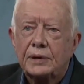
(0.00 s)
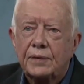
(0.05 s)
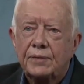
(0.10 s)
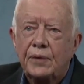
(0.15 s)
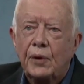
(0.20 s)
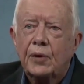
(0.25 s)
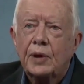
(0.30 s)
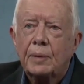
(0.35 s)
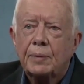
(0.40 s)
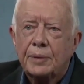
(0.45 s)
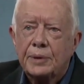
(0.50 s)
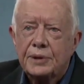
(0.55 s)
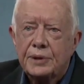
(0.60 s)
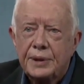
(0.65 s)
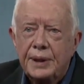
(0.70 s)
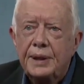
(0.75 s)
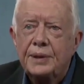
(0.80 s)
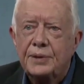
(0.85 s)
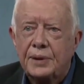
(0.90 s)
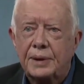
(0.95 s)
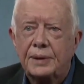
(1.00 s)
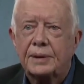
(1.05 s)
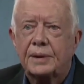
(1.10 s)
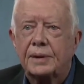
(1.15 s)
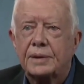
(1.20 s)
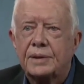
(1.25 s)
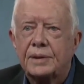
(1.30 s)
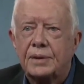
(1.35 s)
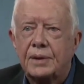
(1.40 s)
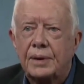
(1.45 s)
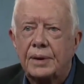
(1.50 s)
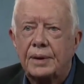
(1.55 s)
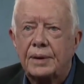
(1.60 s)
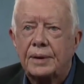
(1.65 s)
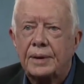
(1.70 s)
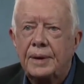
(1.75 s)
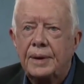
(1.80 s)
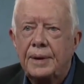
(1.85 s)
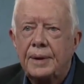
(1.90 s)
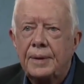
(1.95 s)
the voting procedure is concerned.
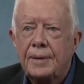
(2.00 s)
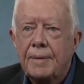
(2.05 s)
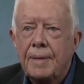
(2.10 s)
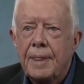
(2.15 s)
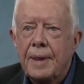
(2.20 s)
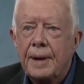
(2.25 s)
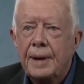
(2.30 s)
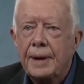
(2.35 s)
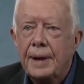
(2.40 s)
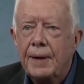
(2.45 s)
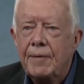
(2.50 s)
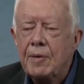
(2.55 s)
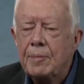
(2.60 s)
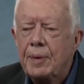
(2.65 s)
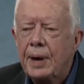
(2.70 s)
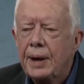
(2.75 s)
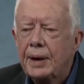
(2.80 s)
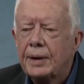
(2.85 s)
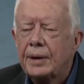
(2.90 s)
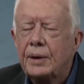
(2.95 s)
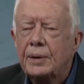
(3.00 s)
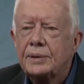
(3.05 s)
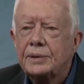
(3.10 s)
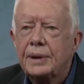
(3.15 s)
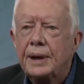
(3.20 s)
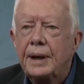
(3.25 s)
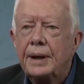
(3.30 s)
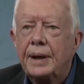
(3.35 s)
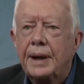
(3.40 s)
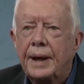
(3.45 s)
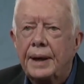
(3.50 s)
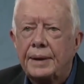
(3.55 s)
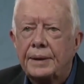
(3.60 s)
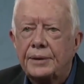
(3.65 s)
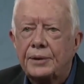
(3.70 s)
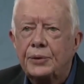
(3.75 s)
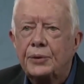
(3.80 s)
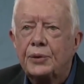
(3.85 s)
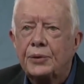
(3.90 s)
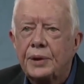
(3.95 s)
Everybody goes in and
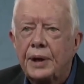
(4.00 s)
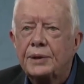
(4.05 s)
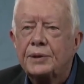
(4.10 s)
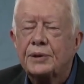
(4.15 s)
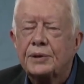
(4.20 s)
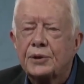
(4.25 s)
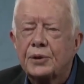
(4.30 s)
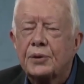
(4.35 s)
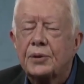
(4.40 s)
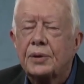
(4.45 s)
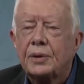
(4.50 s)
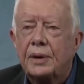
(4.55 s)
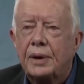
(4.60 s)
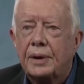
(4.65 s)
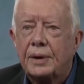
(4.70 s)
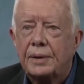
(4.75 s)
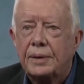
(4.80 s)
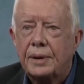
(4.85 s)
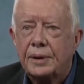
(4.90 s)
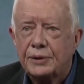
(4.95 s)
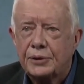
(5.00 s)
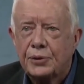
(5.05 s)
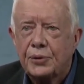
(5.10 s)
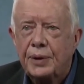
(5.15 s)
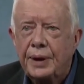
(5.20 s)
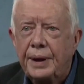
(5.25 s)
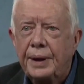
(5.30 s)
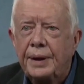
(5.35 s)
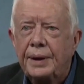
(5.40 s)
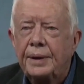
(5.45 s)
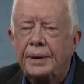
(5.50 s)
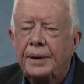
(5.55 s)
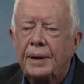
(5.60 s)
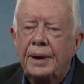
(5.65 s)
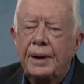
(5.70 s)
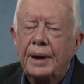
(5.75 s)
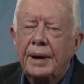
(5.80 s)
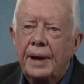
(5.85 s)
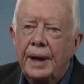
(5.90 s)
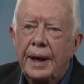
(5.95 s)
you touch uh, a, sc- or, screen
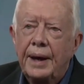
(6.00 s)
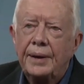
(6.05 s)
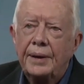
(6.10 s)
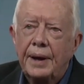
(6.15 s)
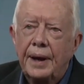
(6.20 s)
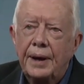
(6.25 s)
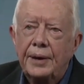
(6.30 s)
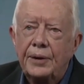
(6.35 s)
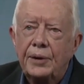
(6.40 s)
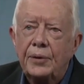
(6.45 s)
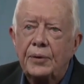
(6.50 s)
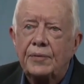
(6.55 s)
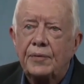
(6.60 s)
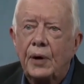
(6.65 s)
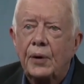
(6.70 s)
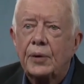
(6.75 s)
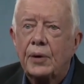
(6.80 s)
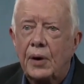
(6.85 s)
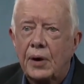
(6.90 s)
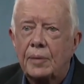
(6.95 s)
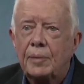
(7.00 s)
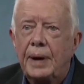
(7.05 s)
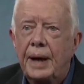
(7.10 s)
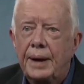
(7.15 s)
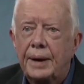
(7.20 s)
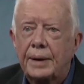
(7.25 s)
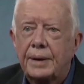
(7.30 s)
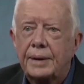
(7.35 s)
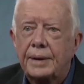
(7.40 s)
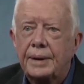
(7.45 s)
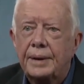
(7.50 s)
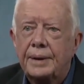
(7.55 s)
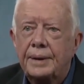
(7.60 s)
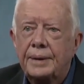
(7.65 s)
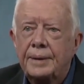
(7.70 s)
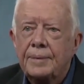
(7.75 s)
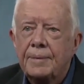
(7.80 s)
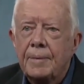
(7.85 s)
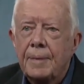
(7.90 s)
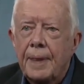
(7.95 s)
and, and you vote automatically.
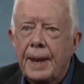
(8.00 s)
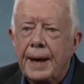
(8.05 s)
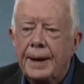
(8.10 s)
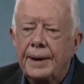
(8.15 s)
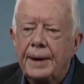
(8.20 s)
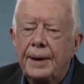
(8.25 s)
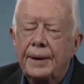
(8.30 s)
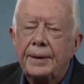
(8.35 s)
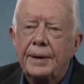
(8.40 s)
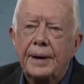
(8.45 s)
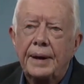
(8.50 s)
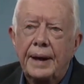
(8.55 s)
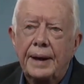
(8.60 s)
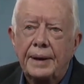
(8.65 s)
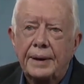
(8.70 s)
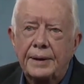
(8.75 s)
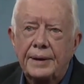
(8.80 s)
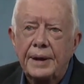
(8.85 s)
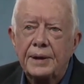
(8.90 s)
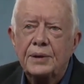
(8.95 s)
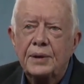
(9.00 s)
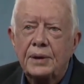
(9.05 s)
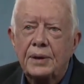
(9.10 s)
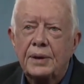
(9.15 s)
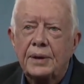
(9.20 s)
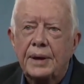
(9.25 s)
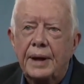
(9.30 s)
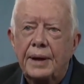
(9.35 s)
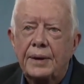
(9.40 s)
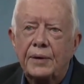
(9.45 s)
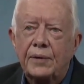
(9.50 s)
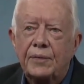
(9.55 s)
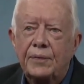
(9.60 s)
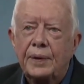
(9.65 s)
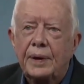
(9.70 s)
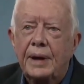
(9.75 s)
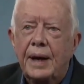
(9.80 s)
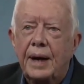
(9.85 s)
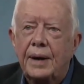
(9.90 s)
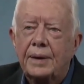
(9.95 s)
And then, in addition to that, you
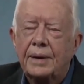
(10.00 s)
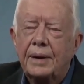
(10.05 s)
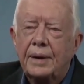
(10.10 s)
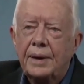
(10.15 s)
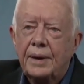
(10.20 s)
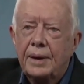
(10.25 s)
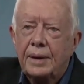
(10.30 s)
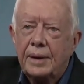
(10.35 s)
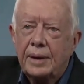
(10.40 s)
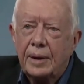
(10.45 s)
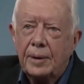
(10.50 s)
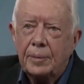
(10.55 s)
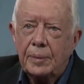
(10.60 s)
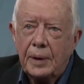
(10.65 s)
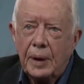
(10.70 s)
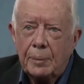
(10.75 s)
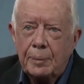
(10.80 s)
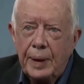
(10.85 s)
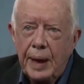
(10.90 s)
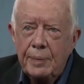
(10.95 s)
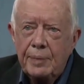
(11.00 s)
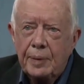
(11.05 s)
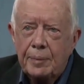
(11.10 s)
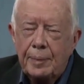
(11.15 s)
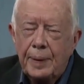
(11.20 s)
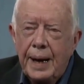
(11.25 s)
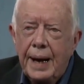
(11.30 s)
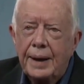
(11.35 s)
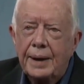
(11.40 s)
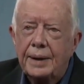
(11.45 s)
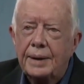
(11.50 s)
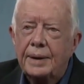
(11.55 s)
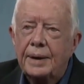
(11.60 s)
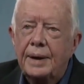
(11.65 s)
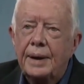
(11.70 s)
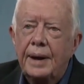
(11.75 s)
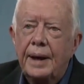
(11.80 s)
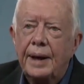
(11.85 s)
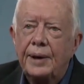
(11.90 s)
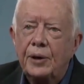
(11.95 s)
fill out a, a paper ballot
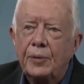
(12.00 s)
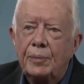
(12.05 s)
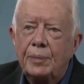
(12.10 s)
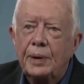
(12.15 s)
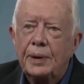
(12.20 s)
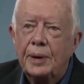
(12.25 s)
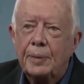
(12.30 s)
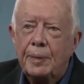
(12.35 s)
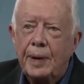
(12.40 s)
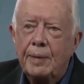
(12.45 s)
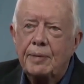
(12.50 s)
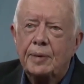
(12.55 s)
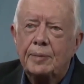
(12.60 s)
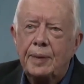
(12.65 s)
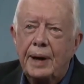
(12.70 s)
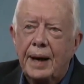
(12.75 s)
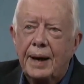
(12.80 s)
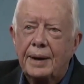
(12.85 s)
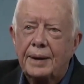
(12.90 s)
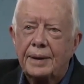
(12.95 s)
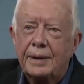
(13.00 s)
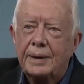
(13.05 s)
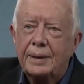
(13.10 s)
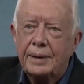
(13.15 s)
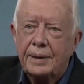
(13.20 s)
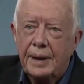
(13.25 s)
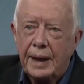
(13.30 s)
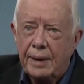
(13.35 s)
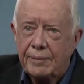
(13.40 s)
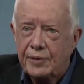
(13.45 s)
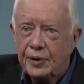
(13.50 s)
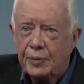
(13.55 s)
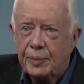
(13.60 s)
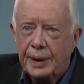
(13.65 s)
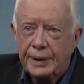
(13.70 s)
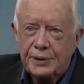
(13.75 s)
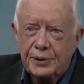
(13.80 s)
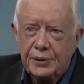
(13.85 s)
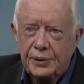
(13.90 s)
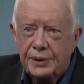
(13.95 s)
and you put the paper ballot after you
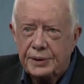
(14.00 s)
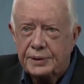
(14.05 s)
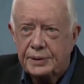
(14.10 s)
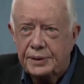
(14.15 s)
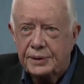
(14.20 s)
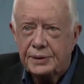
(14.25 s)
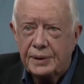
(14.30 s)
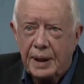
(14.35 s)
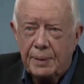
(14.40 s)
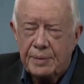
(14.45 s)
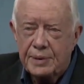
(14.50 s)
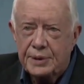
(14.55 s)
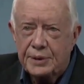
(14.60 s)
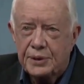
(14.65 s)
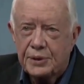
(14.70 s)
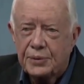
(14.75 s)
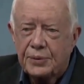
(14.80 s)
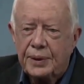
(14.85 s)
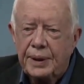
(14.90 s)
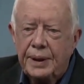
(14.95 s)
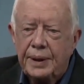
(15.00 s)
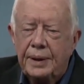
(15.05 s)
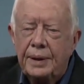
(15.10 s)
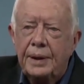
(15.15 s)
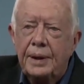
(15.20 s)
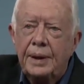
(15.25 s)
make sure it's the same as the screen